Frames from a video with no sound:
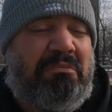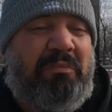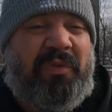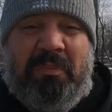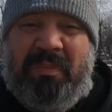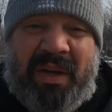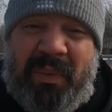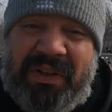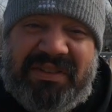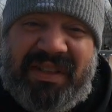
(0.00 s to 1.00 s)
for big
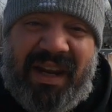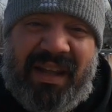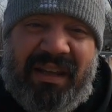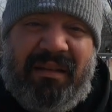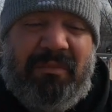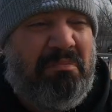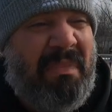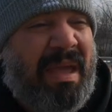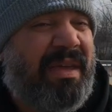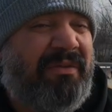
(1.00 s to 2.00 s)
wheel skating,
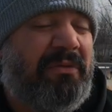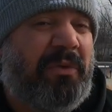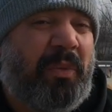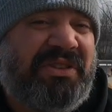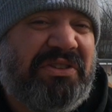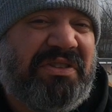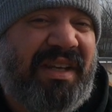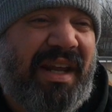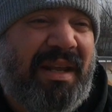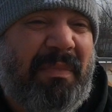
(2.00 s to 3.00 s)
maybe even for wizard skating.